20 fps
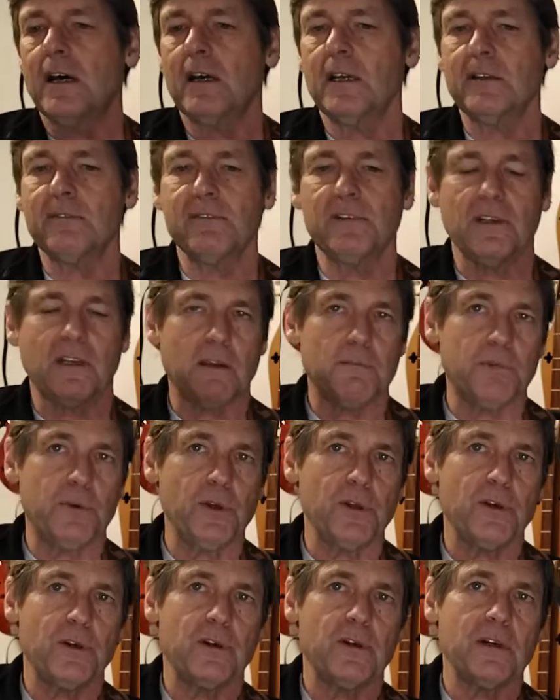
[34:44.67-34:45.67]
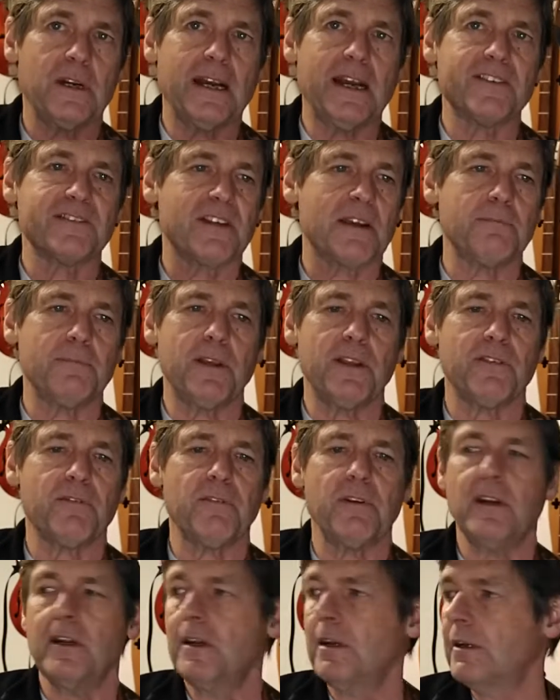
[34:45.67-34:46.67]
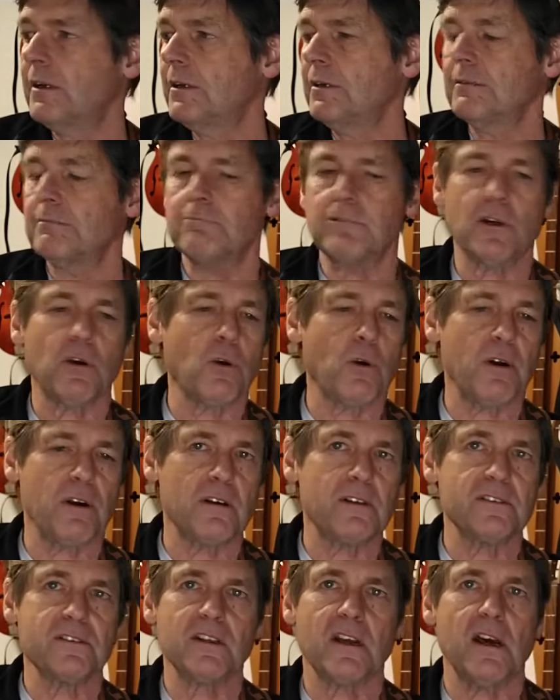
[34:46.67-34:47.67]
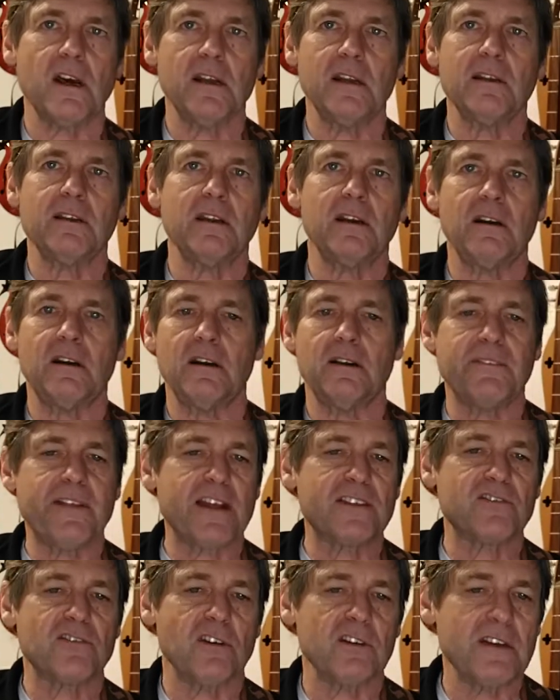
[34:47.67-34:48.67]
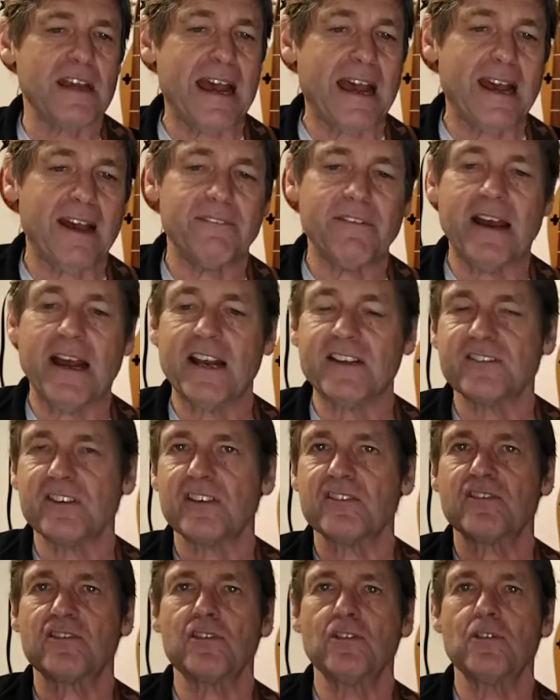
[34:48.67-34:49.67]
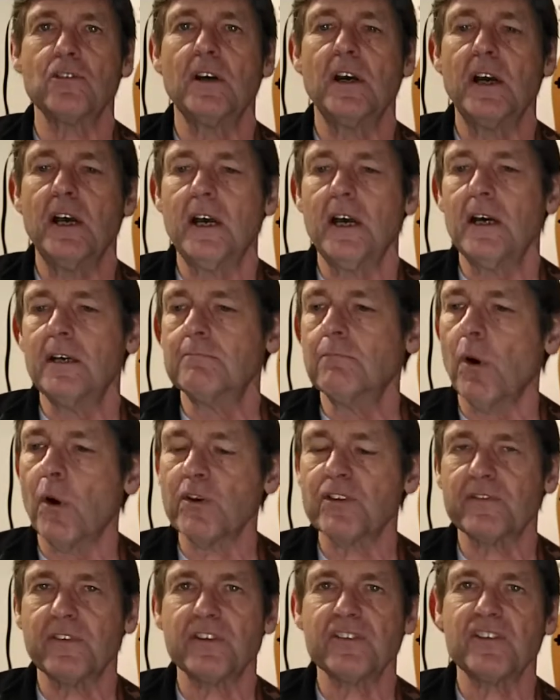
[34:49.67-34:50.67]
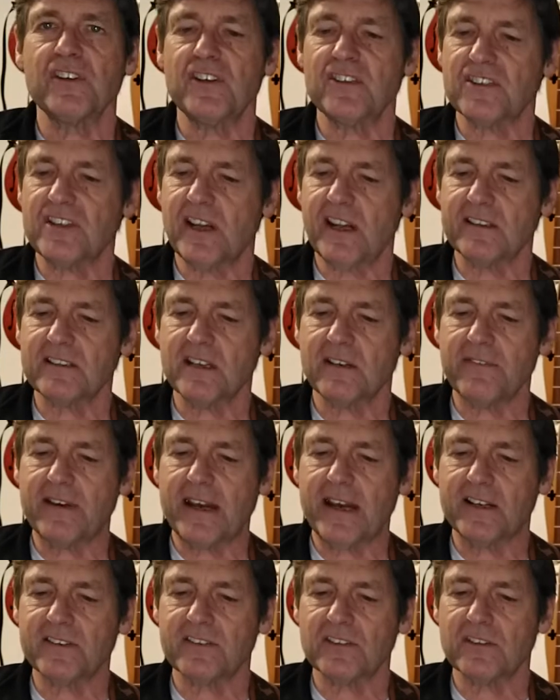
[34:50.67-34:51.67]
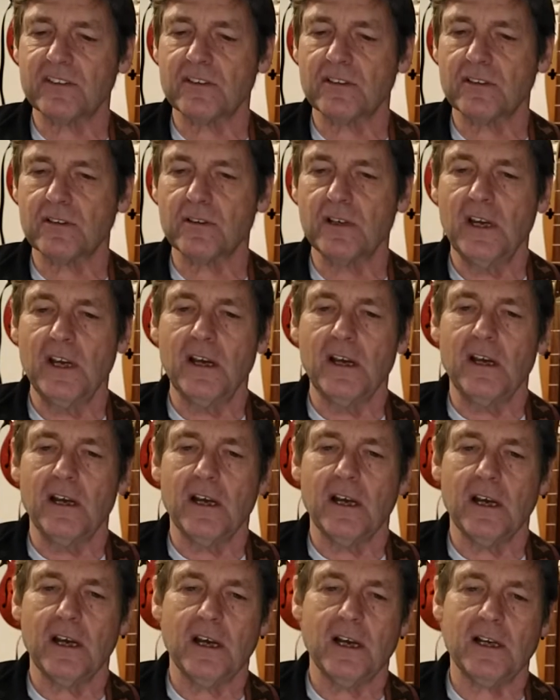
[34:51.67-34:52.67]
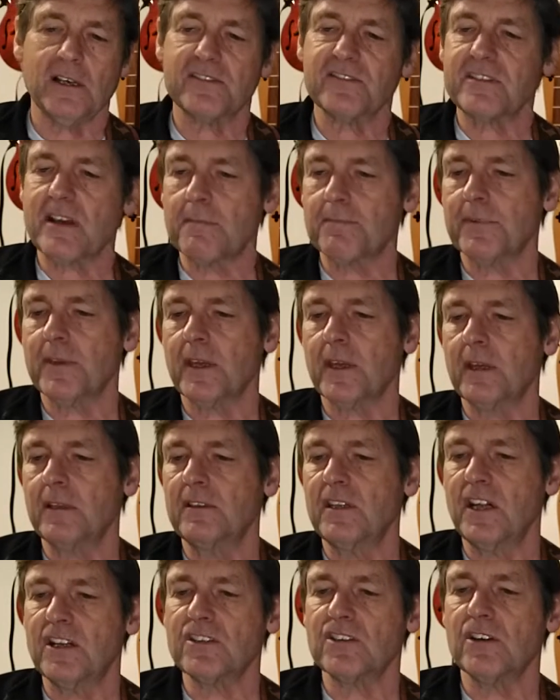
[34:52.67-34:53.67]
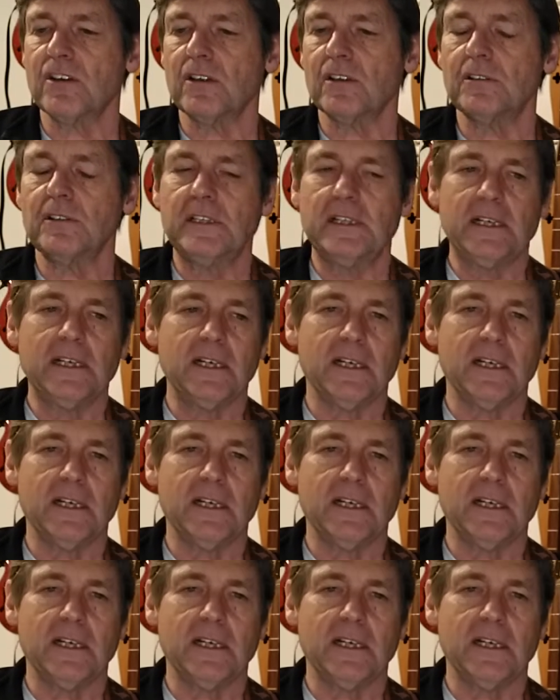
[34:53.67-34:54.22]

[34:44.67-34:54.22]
Even the computer has MP3 recorders on it there, if that's all you have access to. Most of us these days have access to something digital,